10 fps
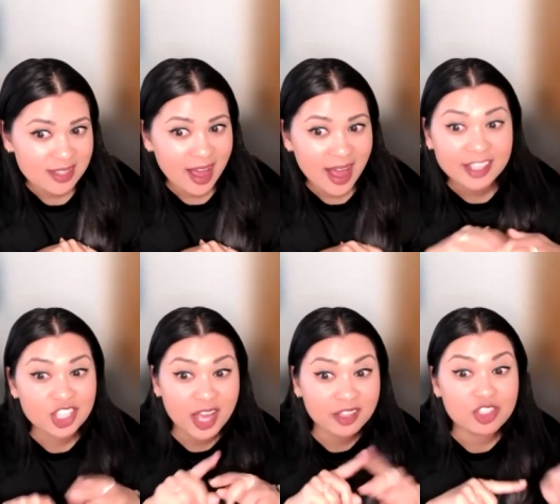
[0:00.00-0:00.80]
I
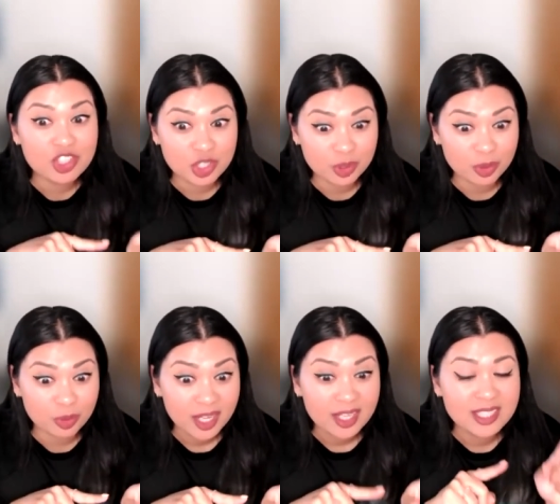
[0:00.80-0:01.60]
challenge
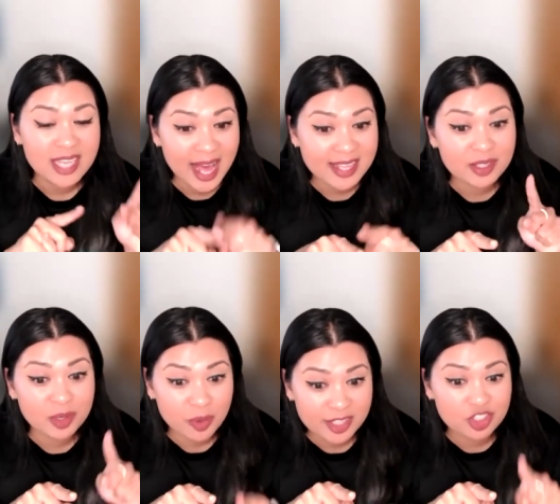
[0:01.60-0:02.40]
you to ask a
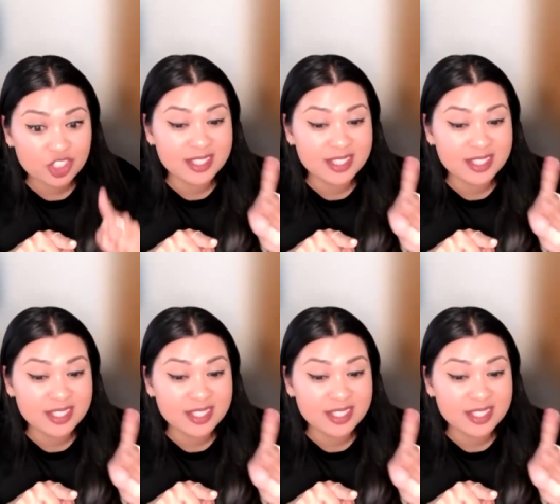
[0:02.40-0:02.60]
question